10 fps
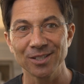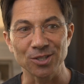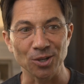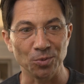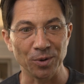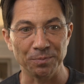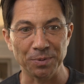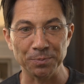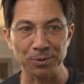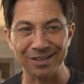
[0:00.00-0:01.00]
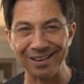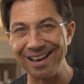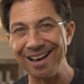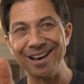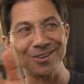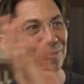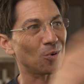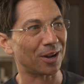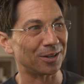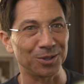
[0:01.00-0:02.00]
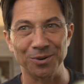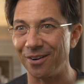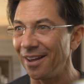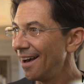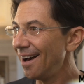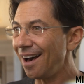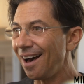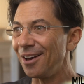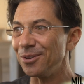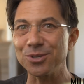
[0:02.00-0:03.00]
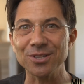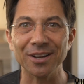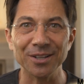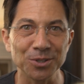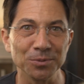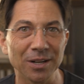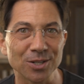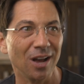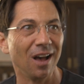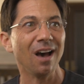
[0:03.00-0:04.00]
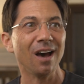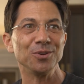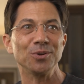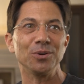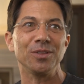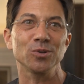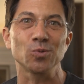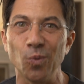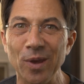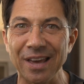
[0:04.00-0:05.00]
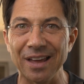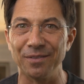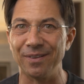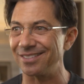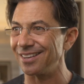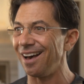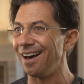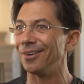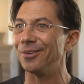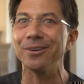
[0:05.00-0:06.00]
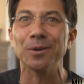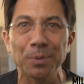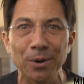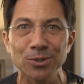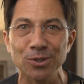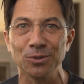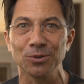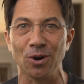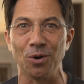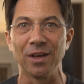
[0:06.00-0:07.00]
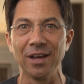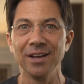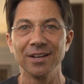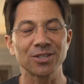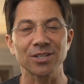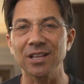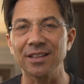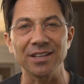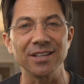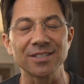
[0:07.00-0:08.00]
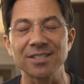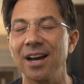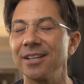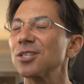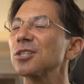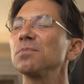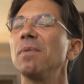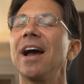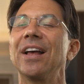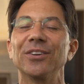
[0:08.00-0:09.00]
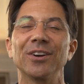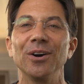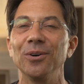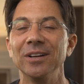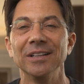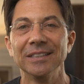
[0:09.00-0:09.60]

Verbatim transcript: So when people say, ah, you're working too hard, ah, you study too much, ah, you go to those weekend events, ah, you're into personal growth, just let the inside smile and go,